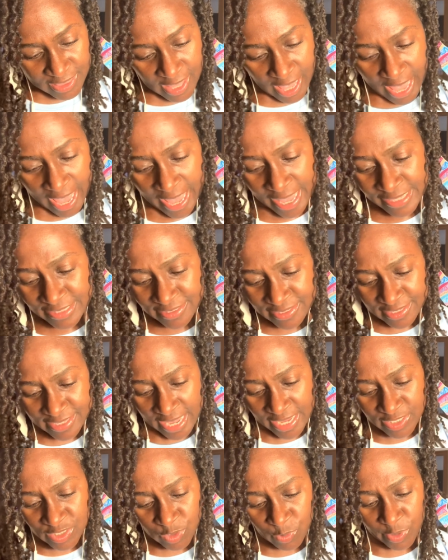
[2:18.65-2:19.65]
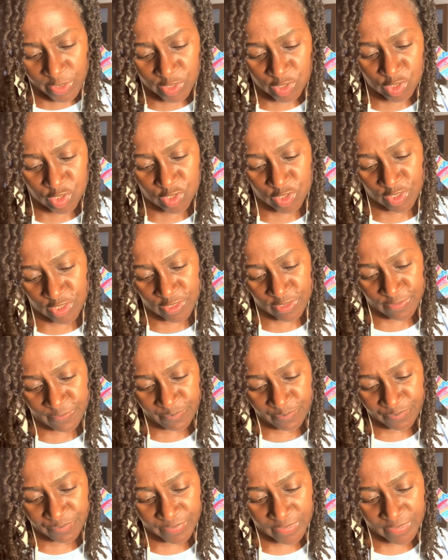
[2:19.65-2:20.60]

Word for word: And the next question